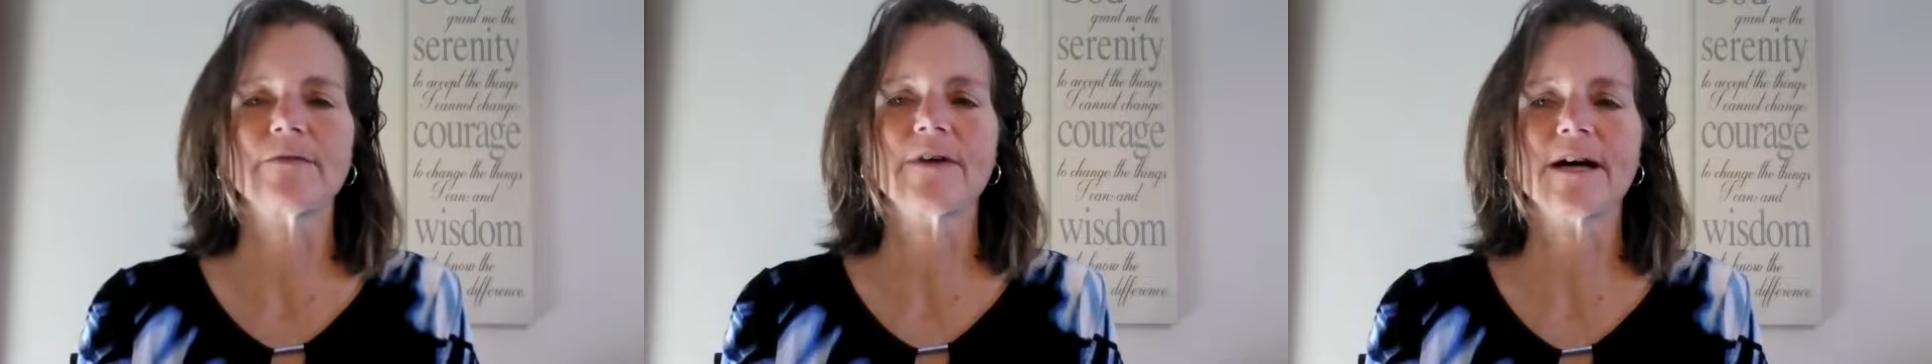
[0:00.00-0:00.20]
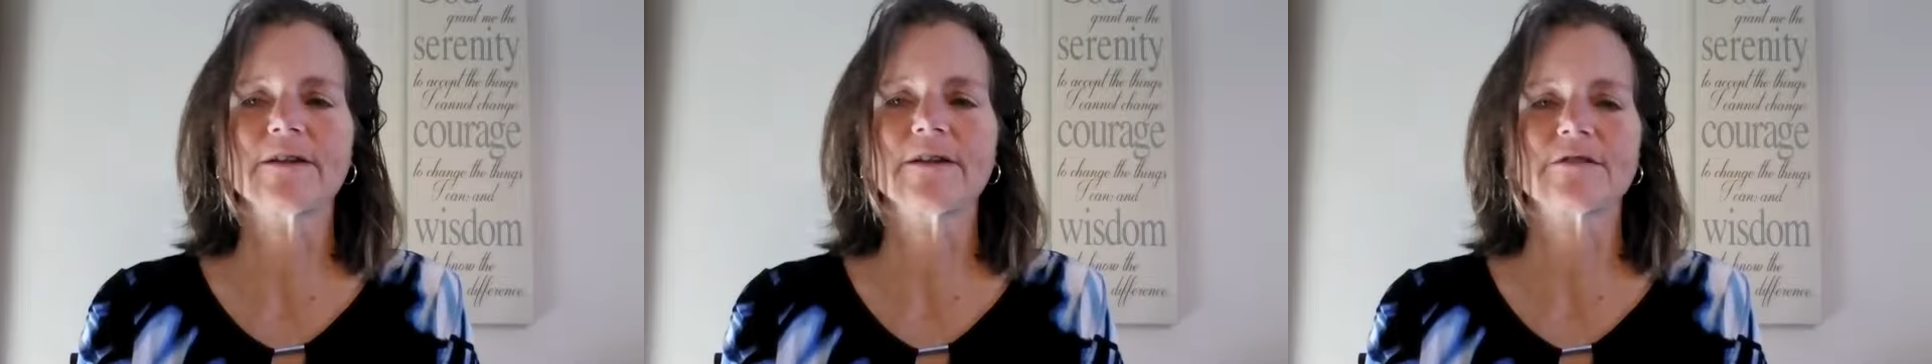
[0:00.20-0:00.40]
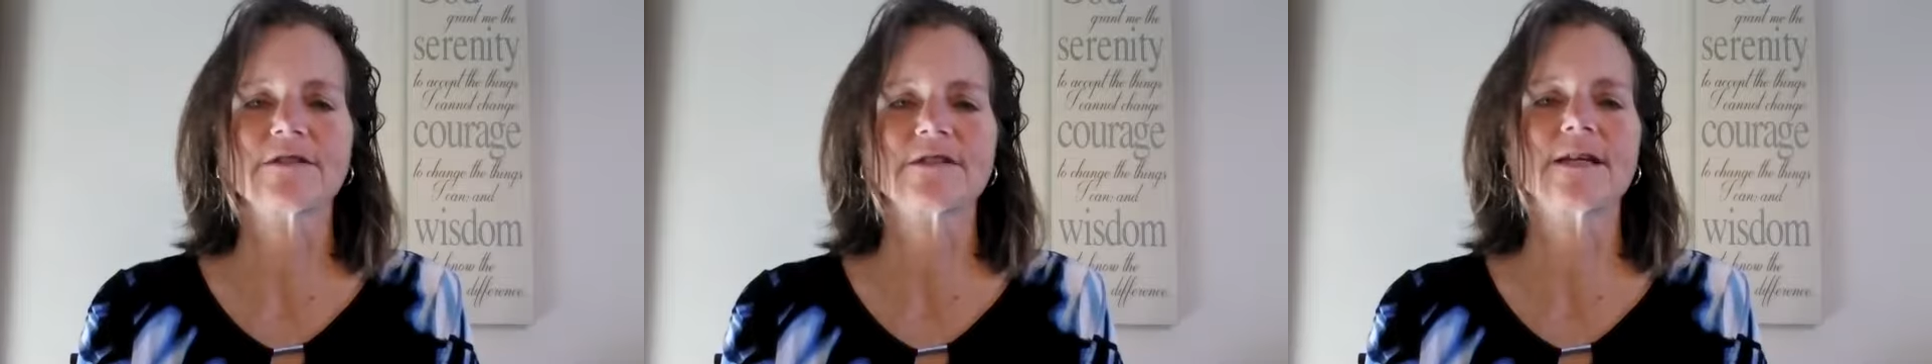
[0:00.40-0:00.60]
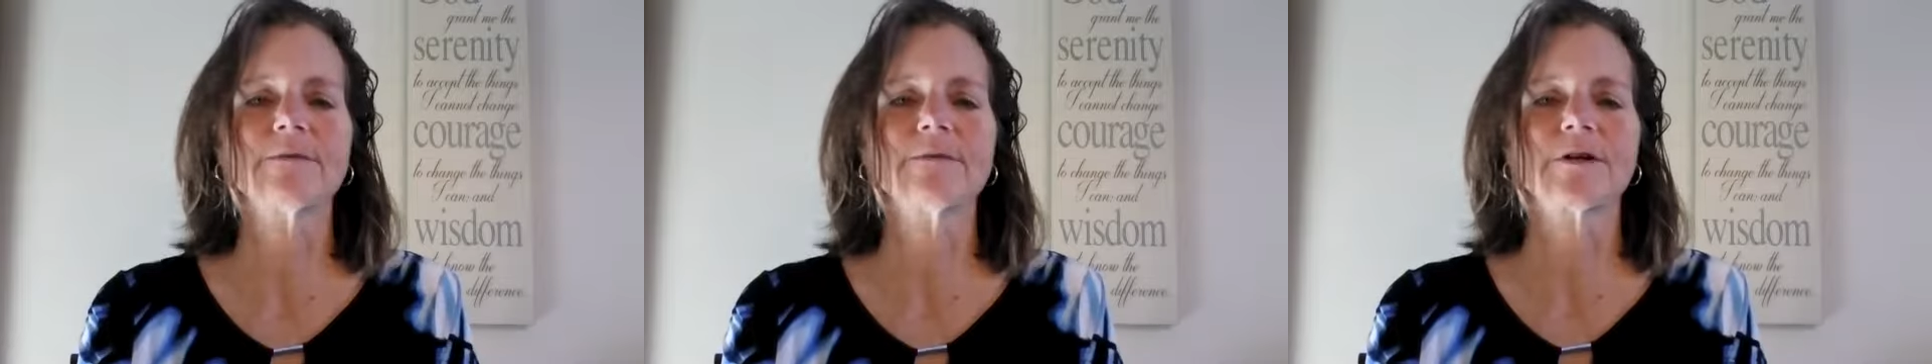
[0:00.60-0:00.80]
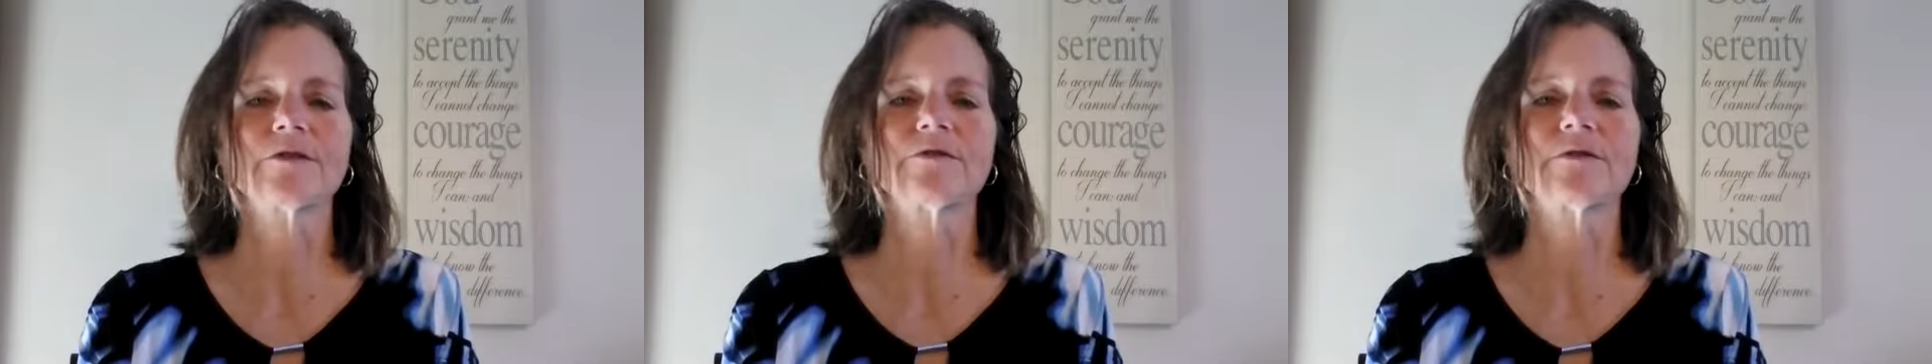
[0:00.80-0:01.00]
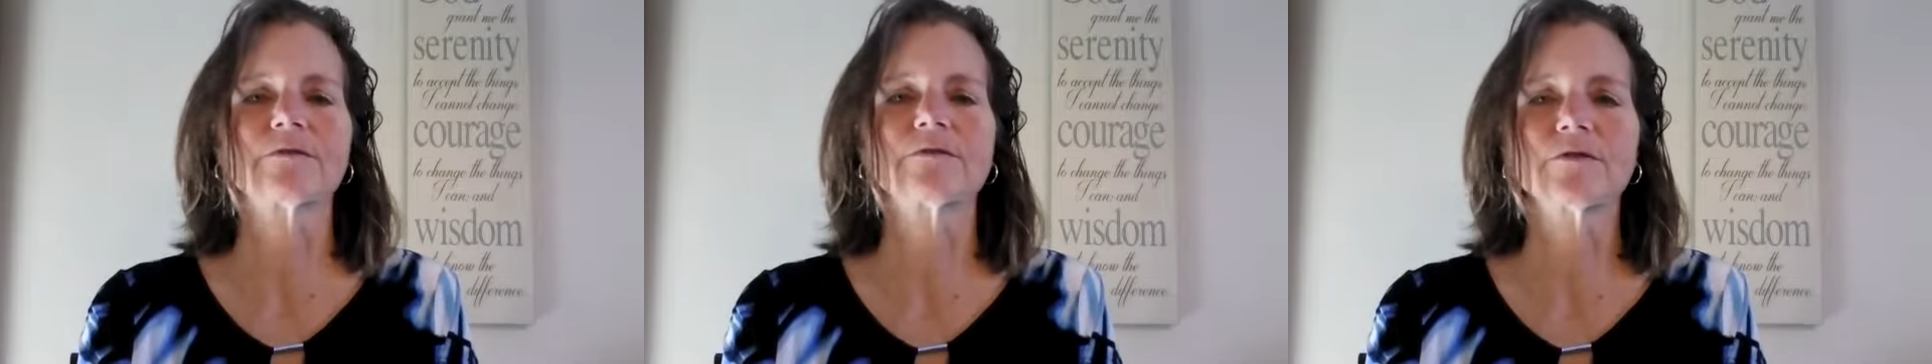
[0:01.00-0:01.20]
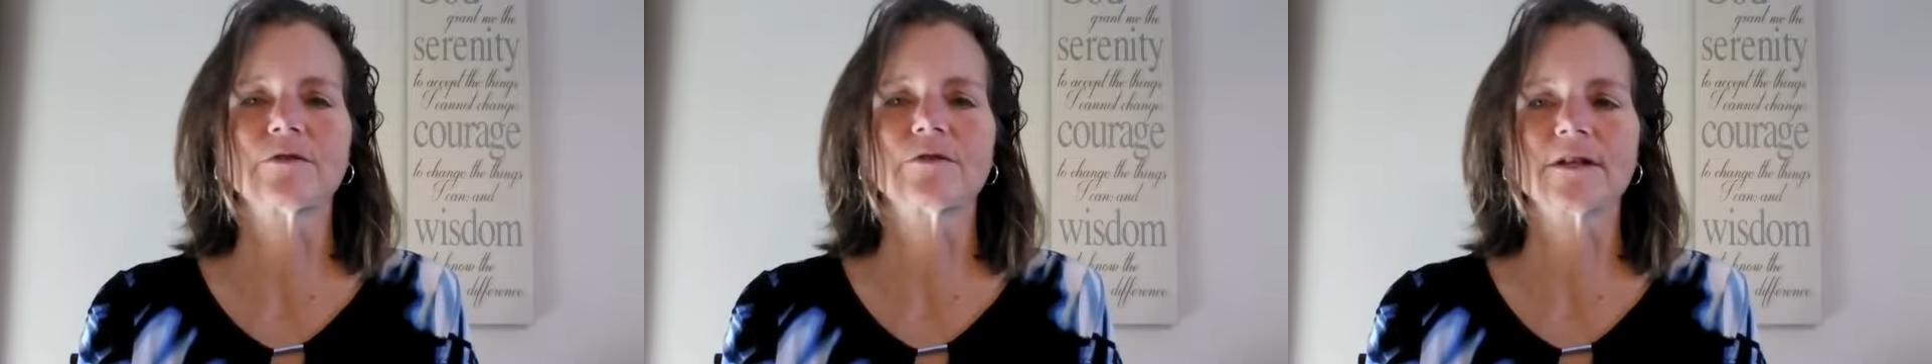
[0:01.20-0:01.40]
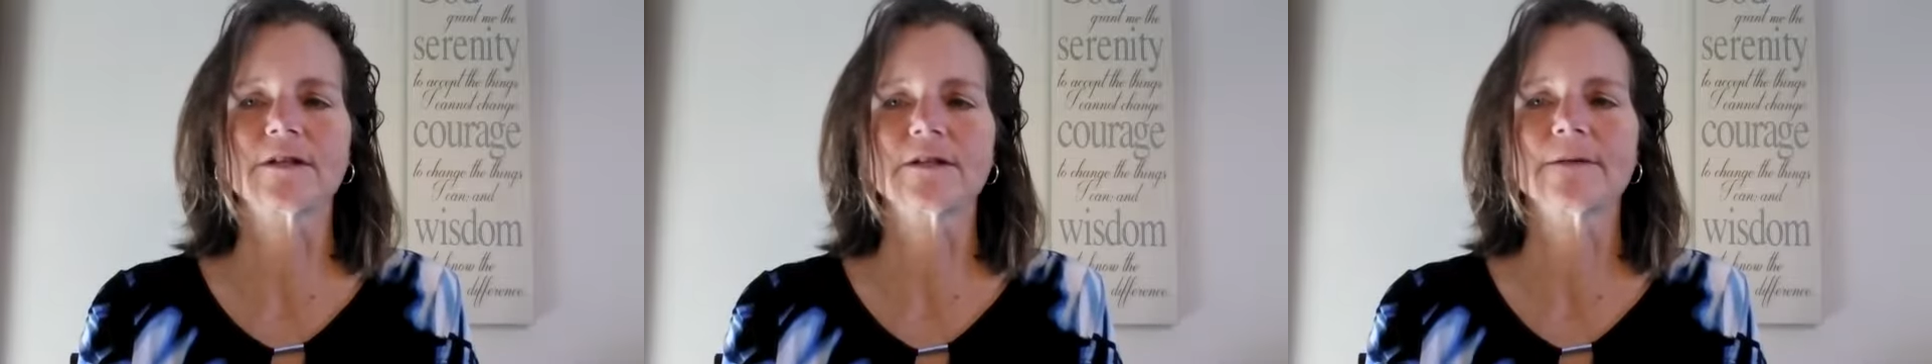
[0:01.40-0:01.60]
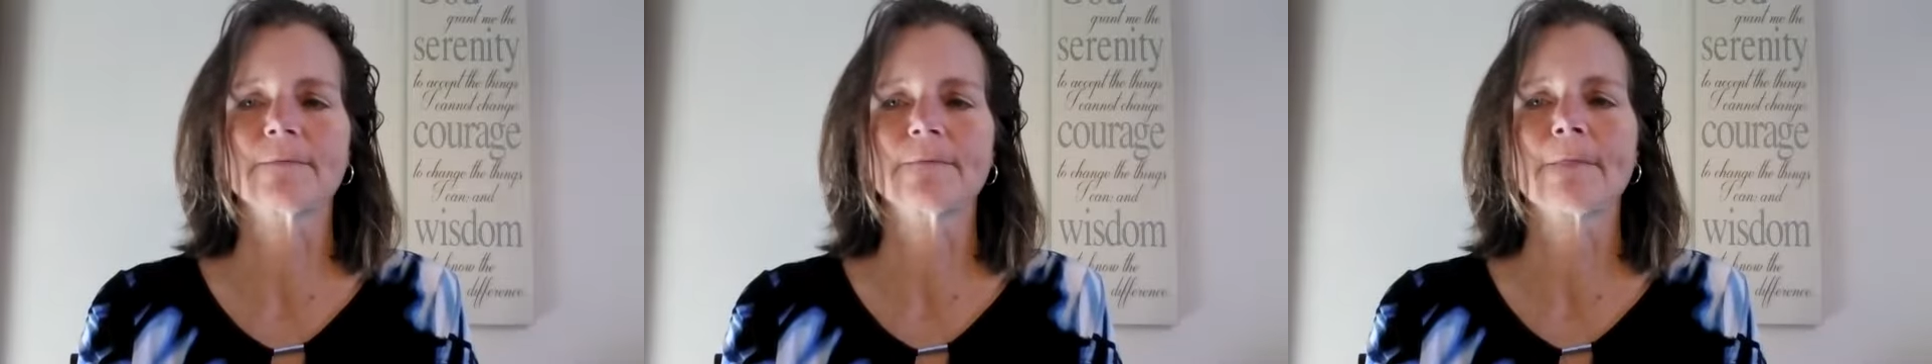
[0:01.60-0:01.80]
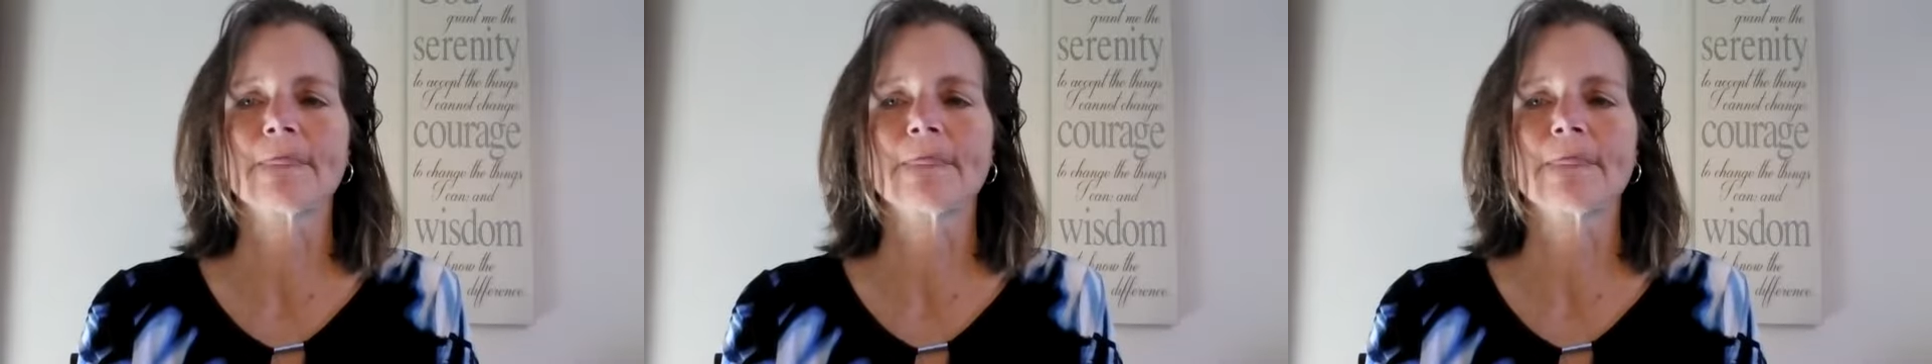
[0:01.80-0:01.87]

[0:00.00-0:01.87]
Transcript: father and stepmother in Florida.